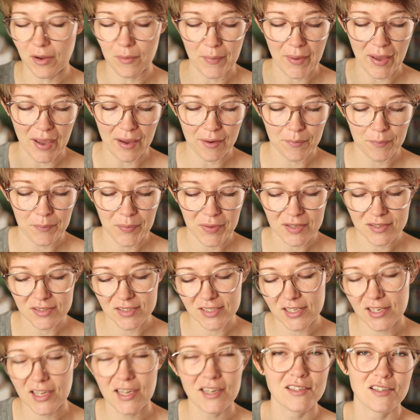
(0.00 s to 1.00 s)
it back, because
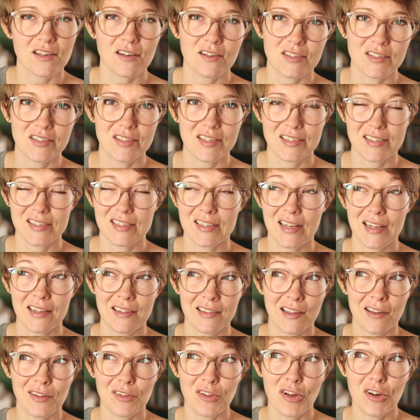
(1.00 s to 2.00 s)
DK socks, it doesn't
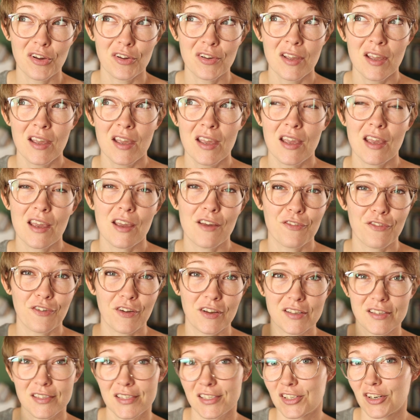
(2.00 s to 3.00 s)
take that long if
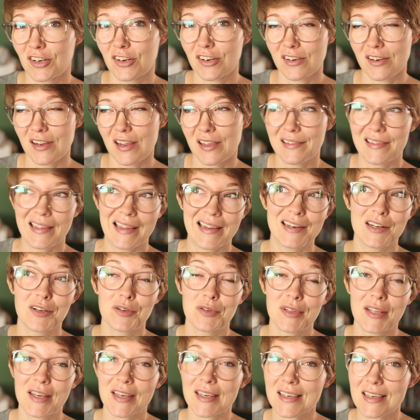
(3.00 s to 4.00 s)
I start and I
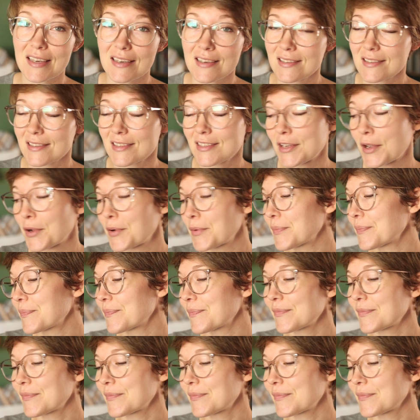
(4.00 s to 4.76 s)
don't like it. So